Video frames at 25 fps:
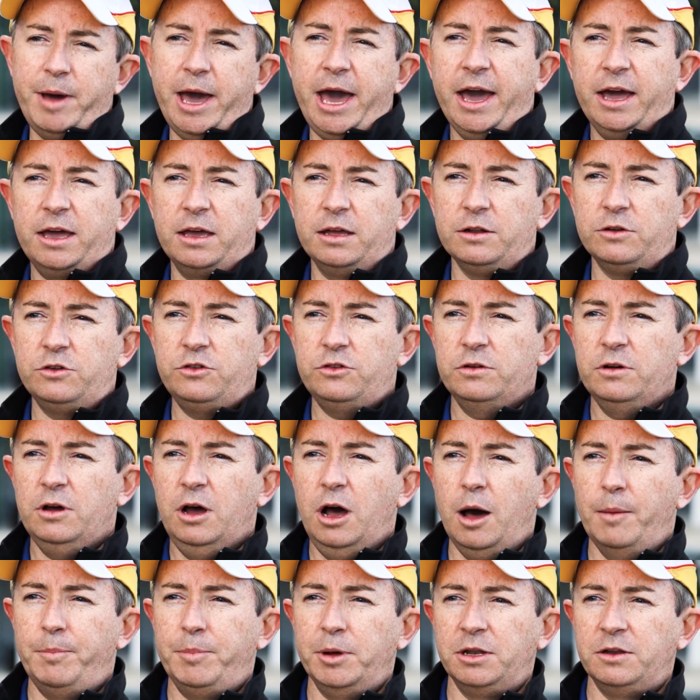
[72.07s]
package
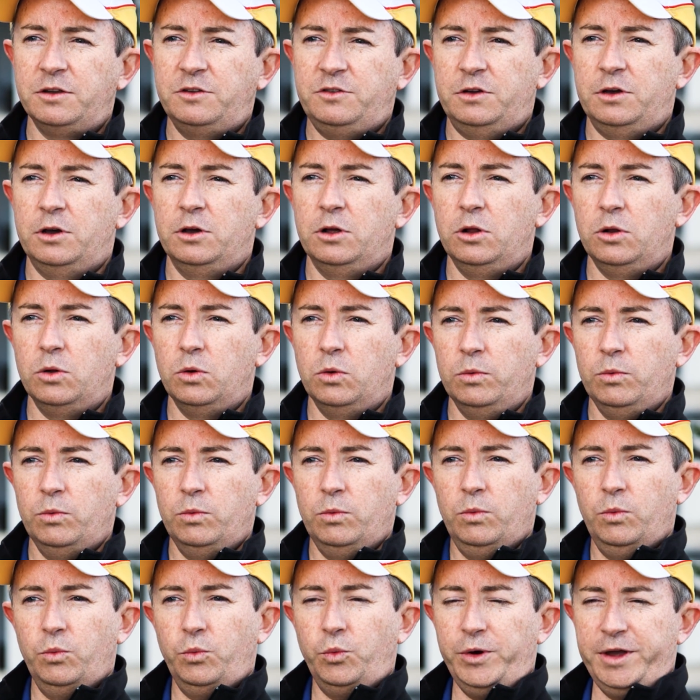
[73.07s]
up until
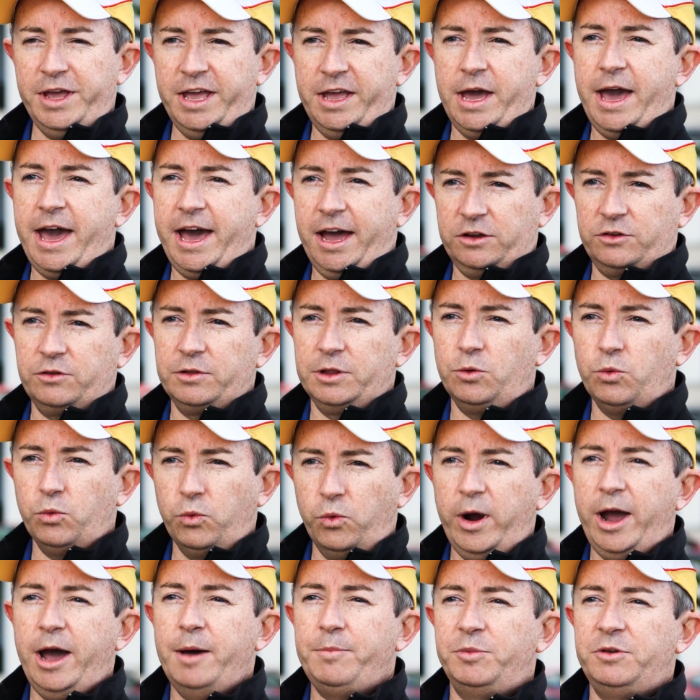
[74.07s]
we actually
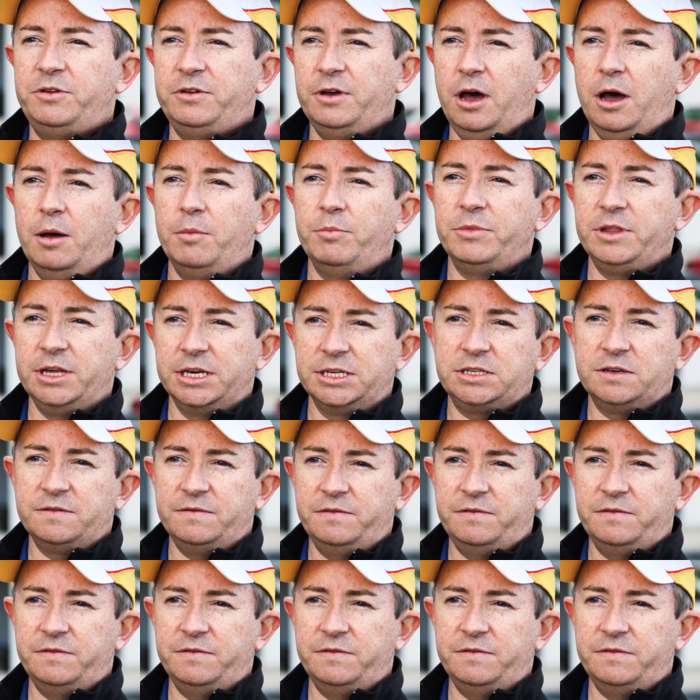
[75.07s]
wrapped up this